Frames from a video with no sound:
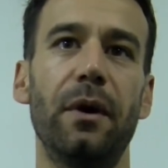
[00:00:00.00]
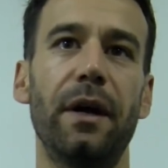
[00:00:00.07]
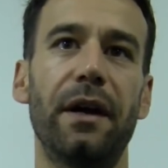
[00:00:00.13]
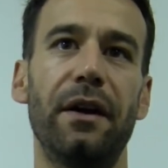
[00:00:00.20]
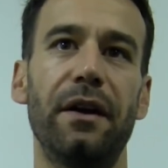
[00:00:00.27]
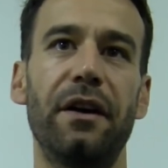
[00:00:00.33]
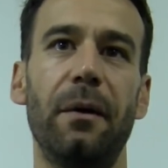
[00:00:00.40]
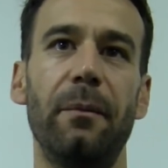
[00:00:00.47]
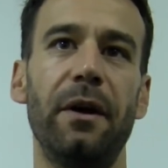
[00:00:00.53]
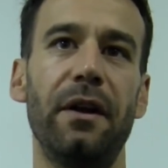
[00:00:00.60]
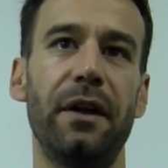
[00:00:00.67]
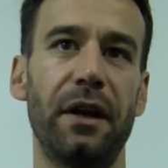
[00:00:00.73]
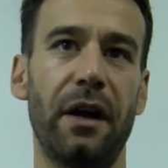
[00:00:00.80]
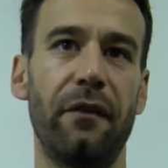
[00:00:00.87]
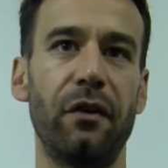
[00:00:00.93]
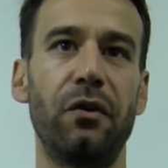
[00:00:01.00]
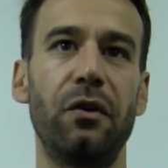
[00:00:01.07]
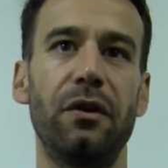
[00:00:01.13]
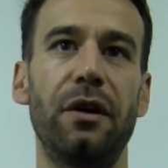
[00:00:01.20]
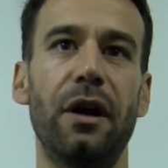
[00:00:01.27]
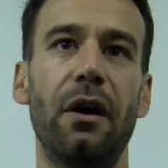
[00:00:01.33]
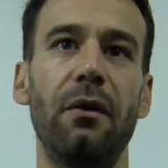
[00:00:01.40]
They're going to come here, they're going to have a
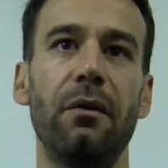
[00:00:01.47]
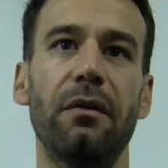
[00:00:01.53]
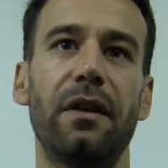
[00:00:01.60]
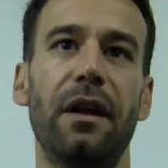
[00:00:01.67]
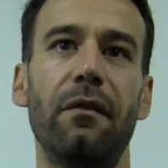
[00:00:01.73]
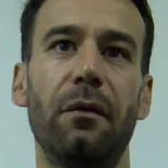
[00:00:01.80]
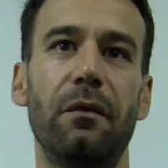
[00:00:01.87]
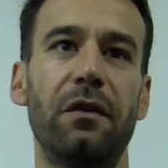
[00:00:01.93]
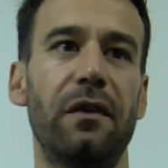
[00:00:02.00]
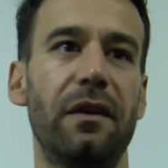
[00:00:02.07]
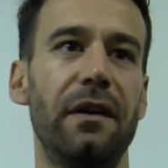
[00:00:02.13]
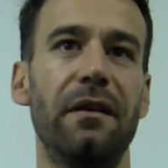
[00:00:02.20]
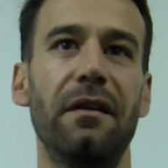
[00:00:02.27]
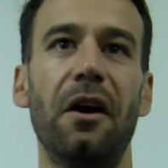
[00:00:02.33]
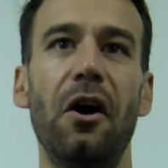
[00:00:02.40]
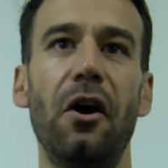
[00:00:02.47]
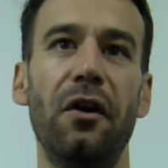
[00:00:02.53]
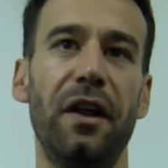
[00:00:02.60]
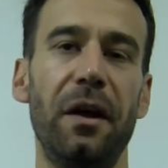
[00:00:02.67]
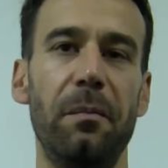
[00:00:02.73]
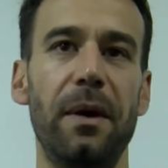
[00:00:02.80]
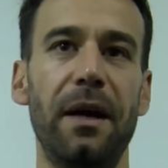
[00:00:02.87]
good go. They've obviously
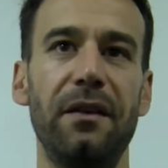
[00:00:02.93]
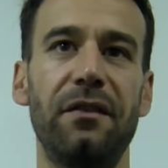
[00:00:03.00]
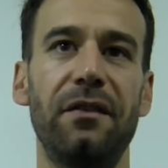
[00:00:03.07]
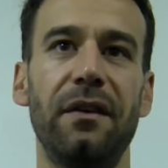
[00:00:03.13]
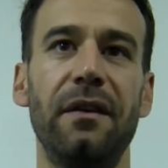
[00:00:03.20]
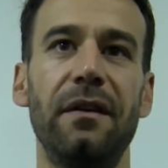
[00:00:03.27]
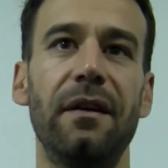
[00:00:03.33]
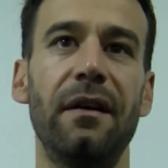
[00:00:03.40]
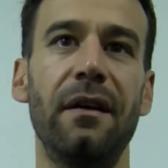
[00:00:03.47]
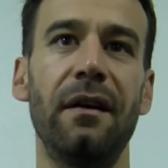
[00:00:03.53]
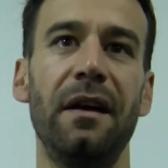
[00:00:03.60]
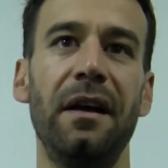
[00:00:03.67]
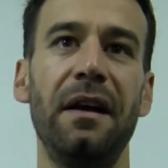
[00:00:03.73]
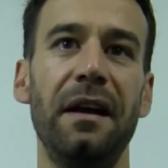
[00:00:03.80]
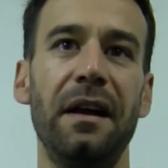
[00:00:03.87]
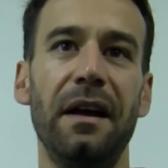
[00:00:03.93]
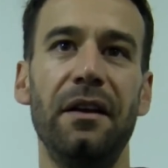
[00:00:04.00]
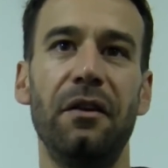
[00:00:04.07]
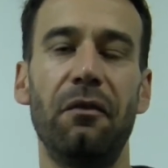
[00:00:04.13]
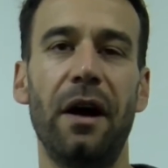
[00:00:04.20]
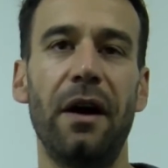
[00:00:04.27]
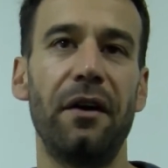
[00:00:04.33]
earned their place in, in
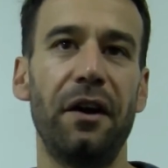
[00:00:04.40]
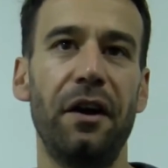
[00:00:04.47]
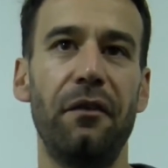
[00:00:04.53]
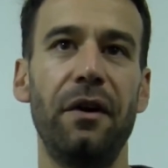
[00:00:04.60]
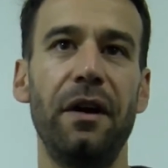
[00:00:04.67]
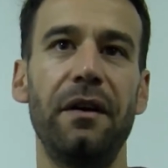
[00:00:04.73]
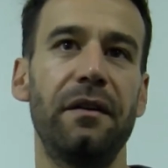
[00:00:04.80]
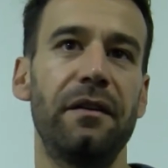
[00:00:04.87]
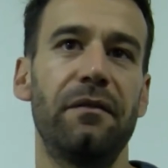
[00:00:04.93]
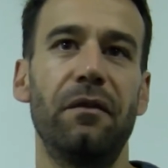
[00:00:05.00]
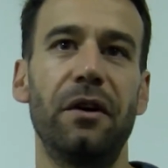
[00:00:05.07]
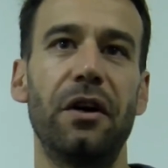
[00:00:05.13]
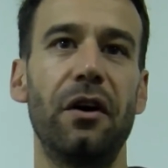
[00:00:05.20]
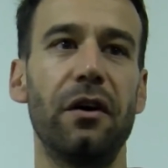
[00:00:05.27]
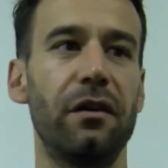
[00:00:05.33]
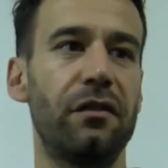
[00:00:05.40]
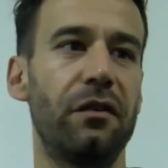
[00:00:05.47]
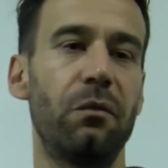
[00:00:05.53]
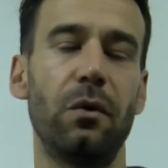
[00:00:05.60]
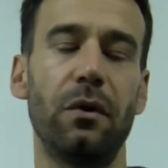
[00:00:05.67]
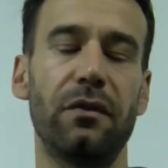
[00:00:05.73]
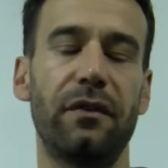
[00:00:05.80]
the round that they're in, regardless
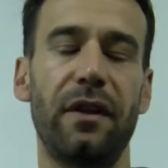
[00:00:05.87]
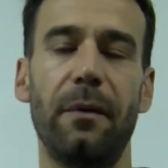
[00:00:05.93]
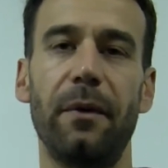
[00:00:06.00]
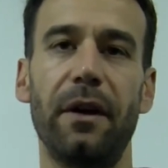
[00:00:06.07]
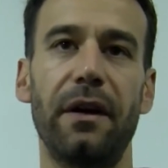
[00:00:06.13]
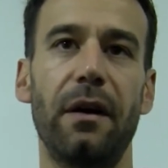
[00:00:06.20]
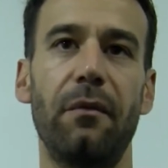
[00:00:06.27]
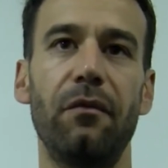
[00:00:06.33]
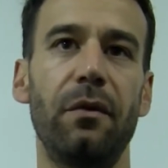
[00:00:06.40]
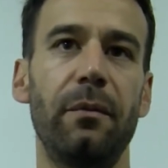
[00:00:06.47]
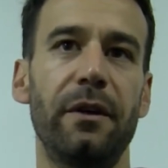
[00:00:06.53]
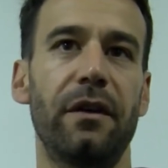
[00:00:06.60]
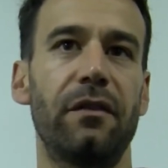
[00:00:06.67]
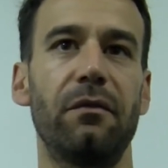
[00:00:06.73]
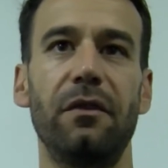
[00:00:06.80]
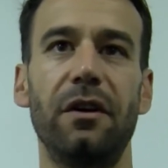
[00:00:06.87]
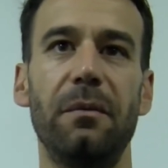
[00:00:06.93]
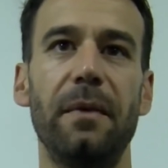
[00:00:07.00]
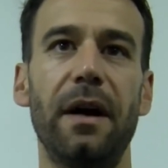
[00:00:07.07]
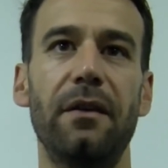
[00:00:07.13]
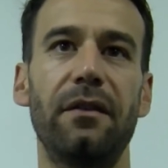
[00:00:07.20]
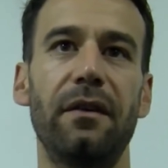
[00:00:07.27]
of what step they come from. It doesn't really
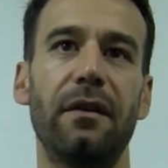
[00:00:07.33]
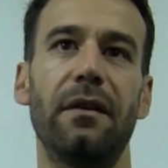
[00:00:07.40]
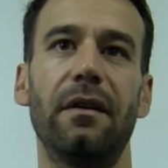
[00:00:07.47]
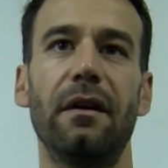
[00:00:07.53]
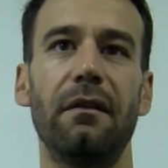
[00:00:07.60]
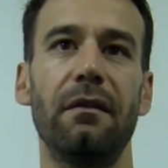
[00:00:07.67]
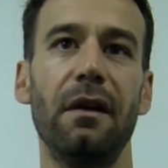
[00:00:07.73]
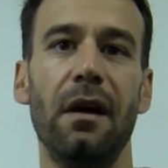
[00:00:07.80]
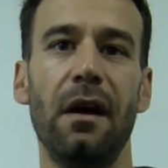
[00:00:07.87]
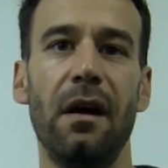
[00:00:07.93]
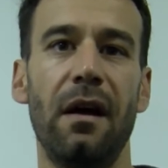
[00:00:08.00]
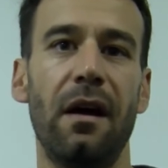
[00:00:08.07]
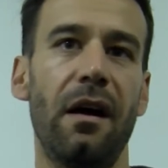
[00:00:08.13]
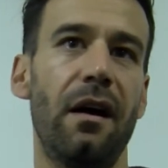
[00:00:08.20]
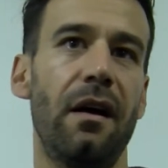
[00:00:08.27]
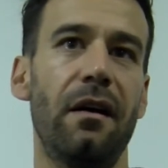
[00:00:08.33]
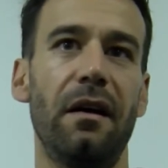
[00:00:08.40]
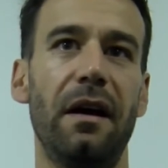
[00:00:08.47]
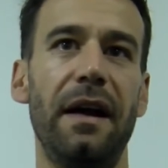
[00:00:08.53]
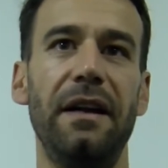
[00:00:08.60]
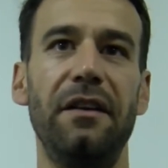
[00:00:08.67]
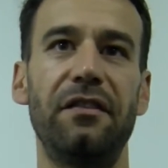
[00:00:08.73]
matter, you know. Uh,
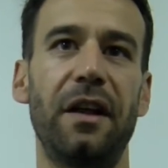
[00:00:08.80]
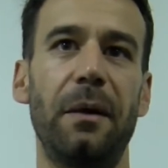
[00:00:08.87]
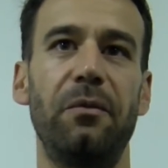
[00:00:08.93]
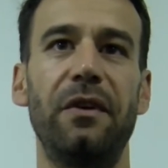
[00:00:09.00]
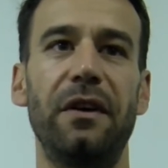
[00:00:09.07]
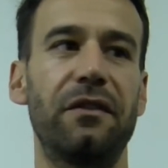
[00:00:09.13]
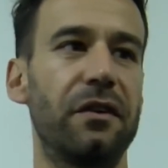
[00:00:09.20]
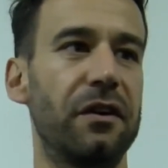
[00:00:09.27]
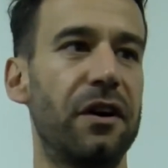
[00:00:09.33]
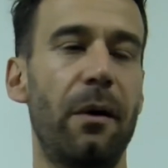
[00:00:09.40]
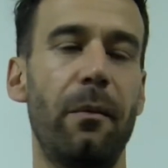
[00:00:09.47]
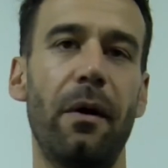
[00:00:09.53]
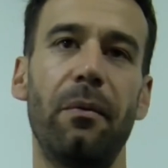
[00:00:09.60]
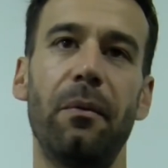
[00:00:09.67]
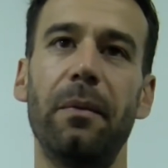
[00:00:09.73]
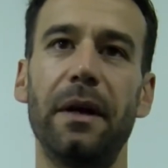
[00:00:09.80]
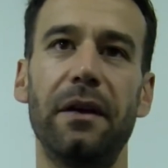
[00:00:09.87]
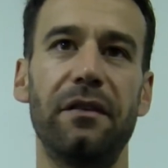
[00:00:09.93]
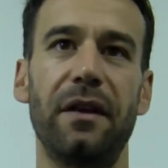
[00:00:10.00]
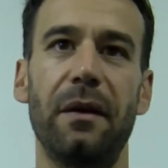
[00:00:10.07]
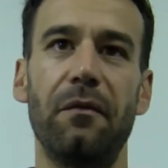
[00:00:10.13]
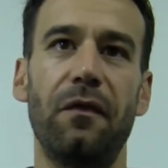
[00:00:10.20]
any step six can come up and beat a
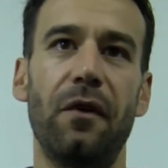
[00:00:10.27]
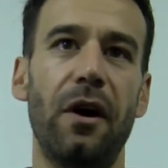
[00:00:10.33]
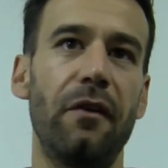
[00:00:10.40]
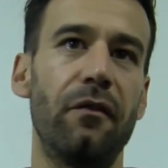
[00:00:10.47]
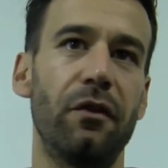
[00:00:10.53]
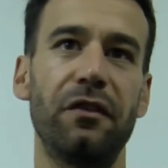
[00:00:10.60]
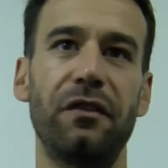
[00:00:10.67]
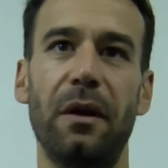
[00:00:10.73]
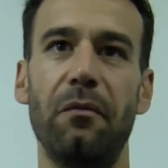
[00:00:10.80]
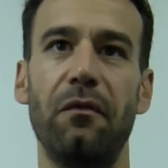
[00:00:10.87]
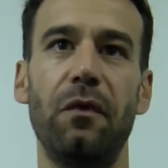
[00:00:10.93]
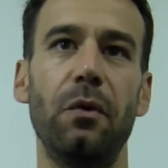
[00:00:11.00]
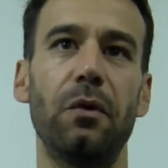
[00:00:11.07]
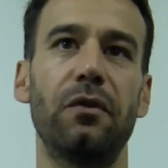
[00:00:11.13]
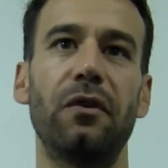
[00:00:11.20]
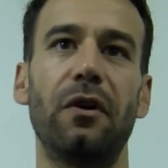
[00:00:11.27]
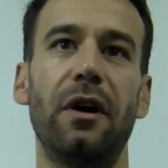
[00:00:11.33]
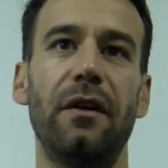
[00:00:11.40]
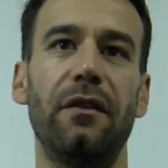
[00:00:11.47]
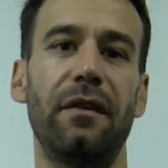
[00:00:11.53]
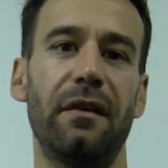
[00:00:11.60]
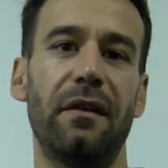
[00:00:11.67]
step five or a step four
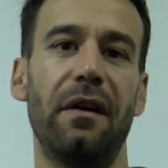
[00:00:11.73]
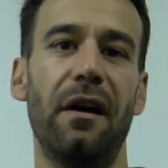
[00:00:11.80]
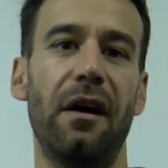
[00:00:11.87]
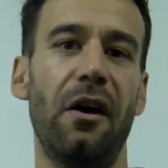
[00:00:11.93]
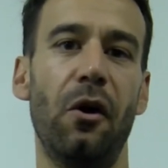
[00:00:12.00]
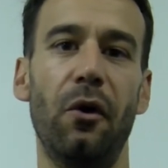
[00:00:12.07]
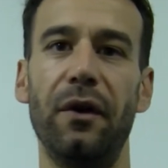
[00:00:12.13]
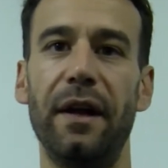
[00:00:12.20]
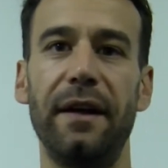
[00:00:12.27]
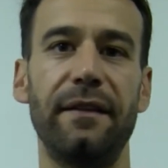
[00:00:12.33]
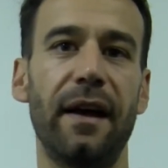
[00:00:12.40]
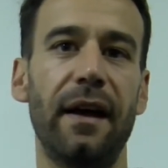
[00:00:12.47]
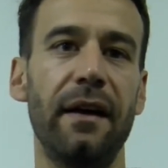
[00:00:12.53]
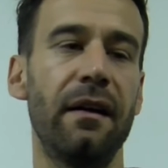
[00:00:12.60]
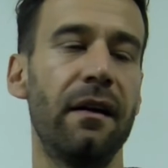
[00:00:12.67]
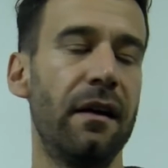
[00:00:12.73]
side uh, on their day.